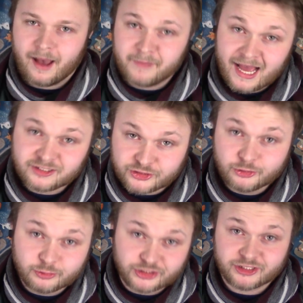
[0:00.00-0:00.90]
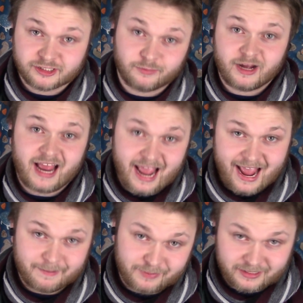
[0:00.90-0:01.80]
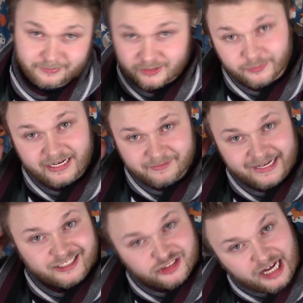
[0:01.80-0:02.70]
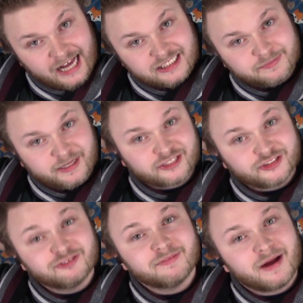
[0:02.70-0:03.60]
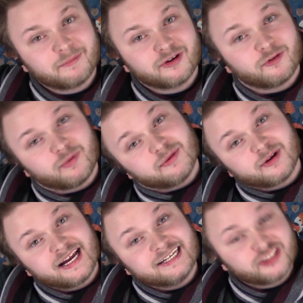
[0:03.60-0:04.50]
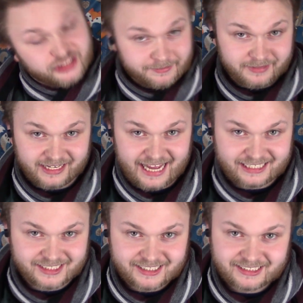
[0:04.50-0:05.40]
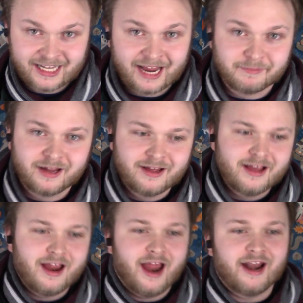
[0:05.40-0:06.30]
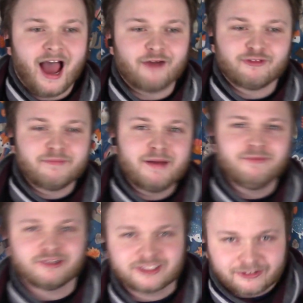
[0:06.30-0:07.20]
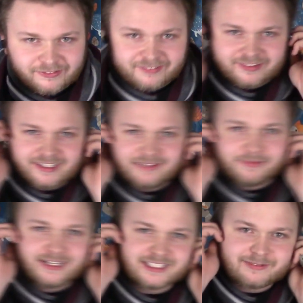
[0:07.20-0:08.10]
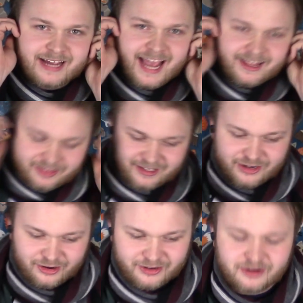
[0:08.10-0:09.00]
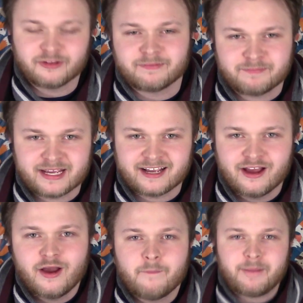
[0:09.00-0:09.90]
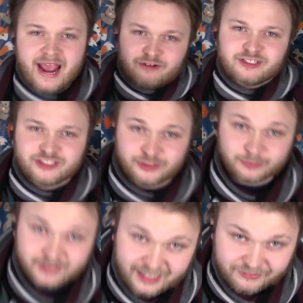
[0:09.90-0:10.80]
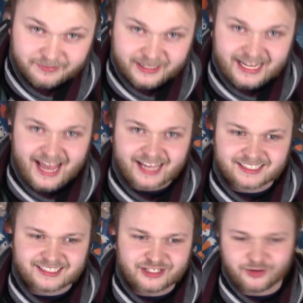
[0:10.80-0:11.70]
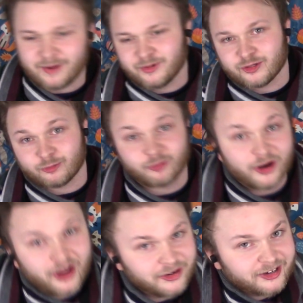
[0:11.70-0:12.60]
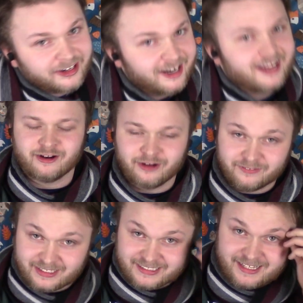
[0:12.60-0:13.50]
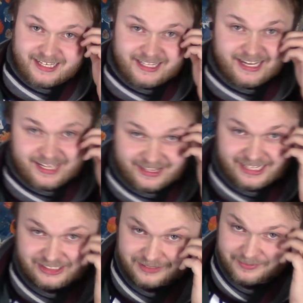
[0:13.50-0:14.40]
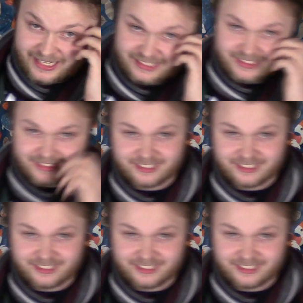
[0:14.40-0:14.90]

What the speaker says: I'm not too sure what happened between me and Josh, but I do remember we were in gym class at the time. And I remember so vividly because we had, you know, the big parachute that everybody has that you're able to run under. I don't know if that's a thing that gym classes